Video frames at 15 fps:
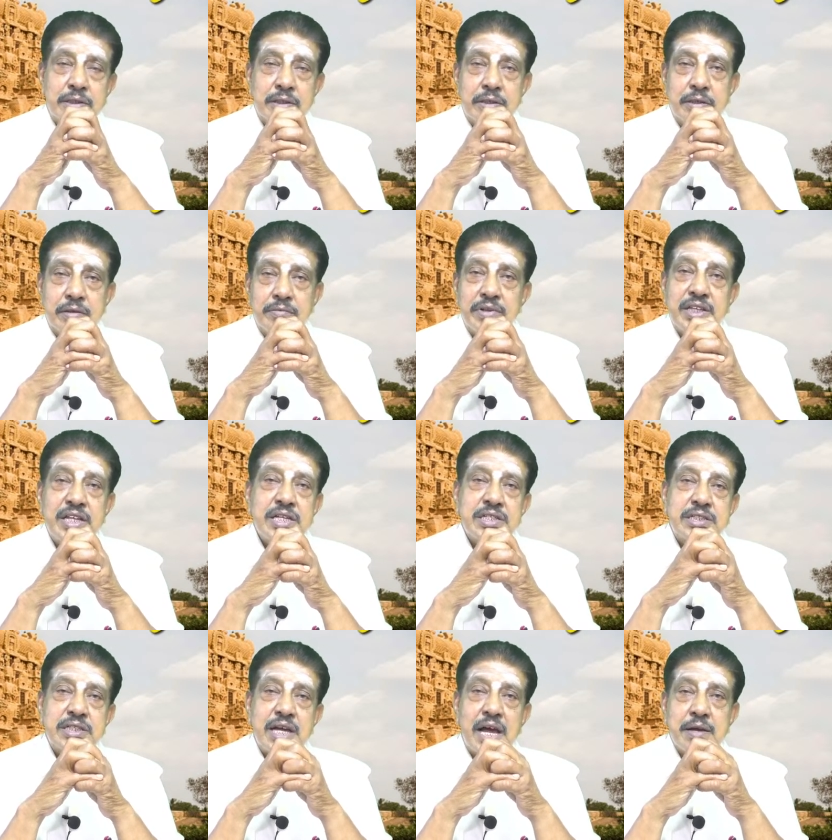With this,
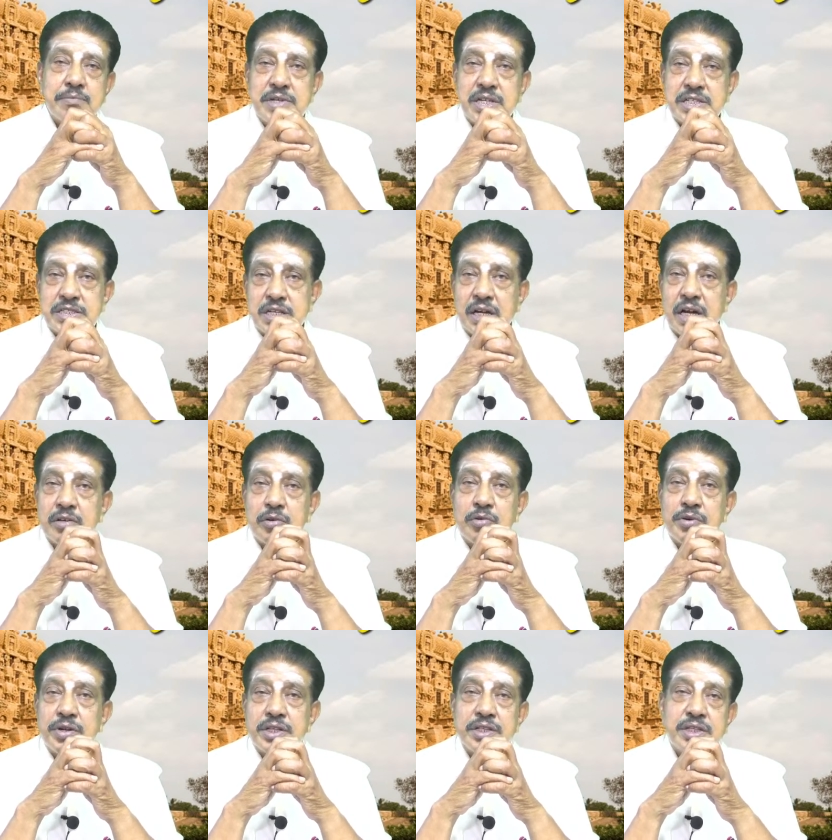I am just
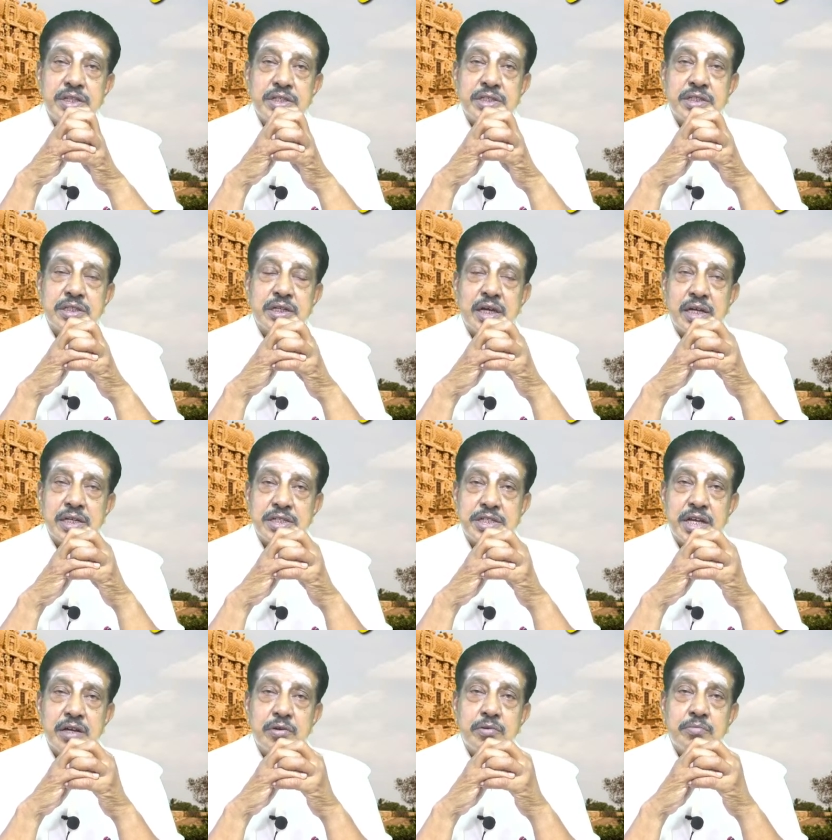concluding this and
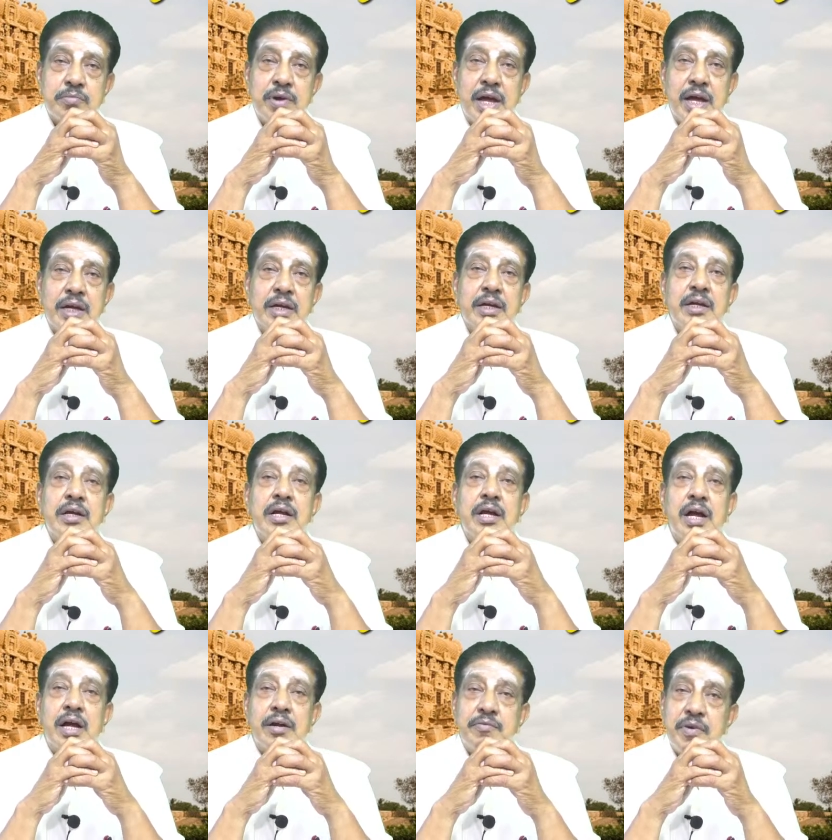say goodbye,
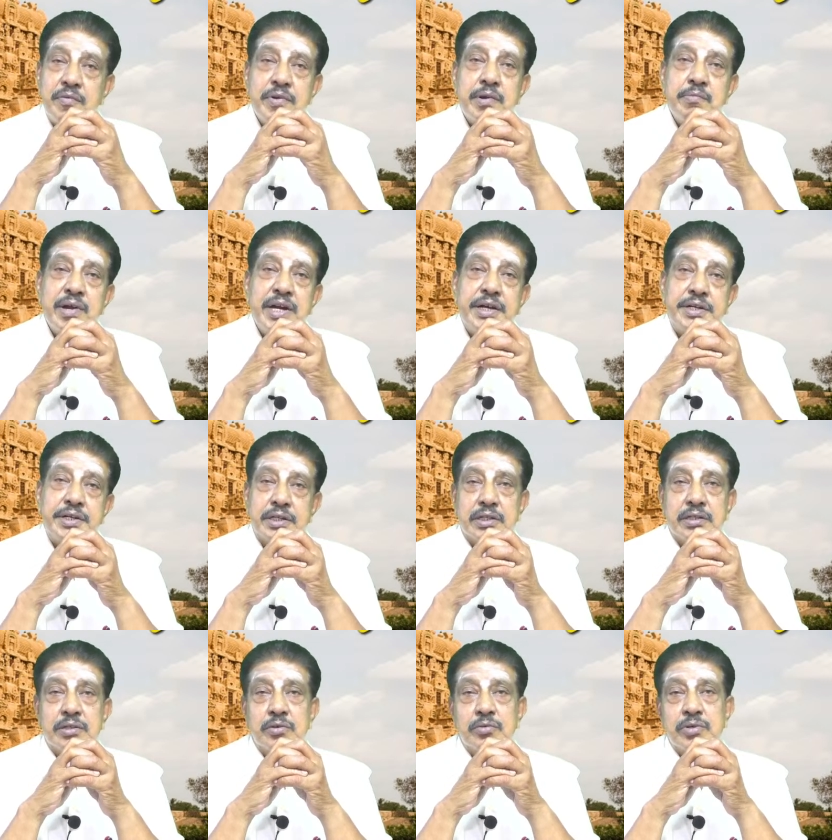and we will meet
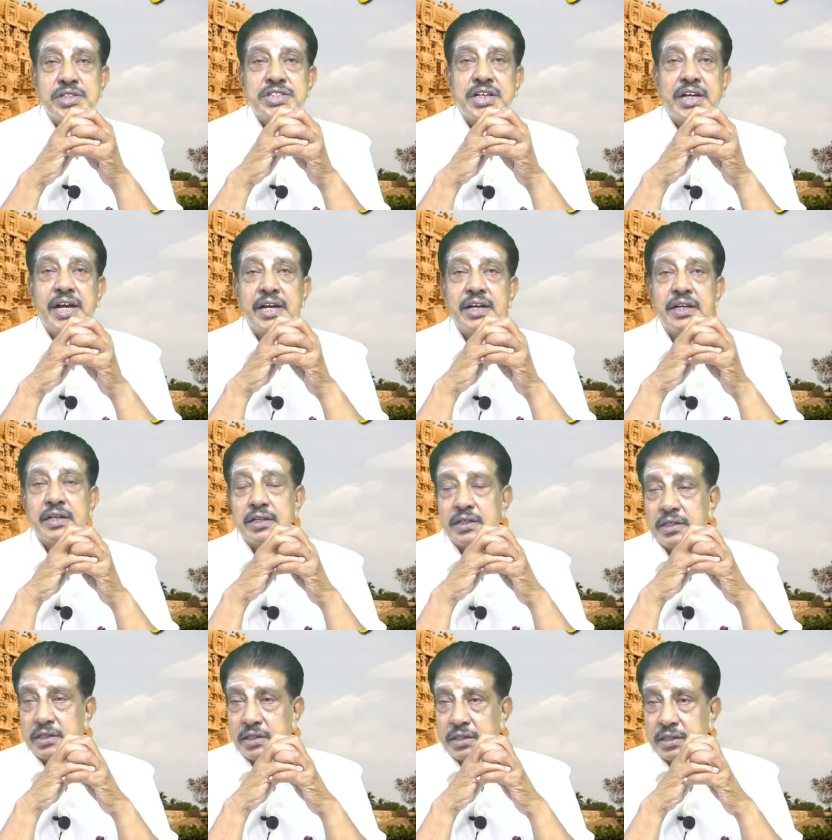once again
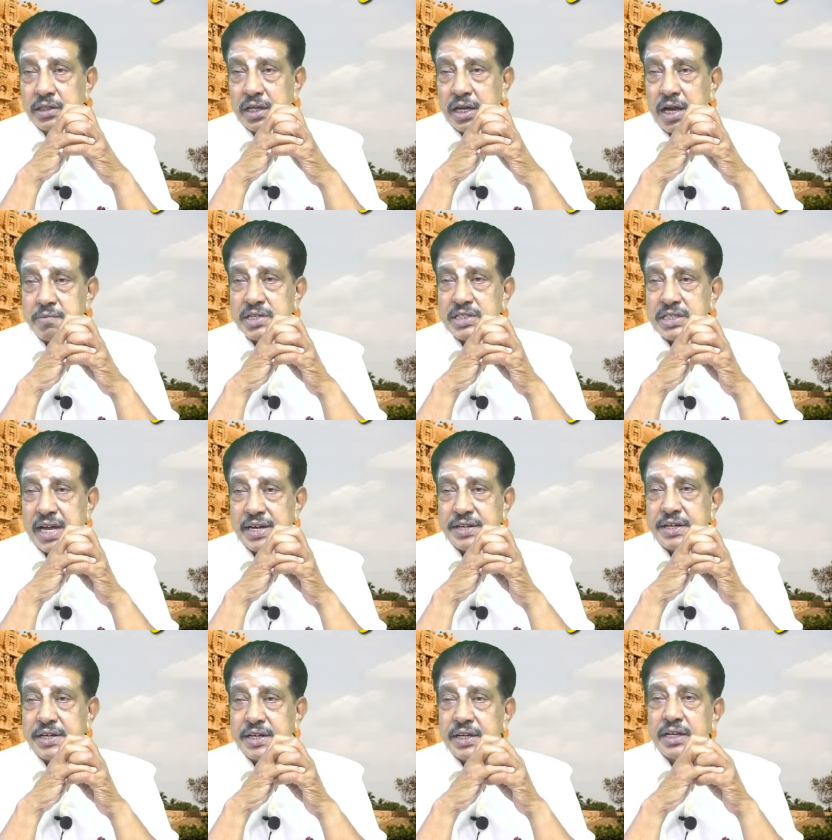the coming
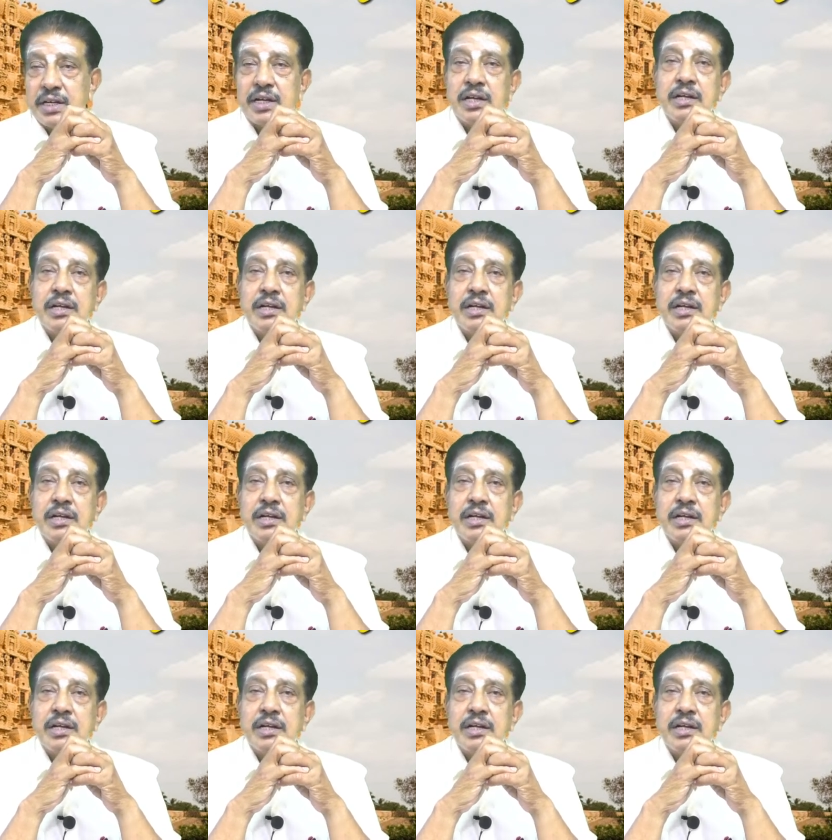Saturday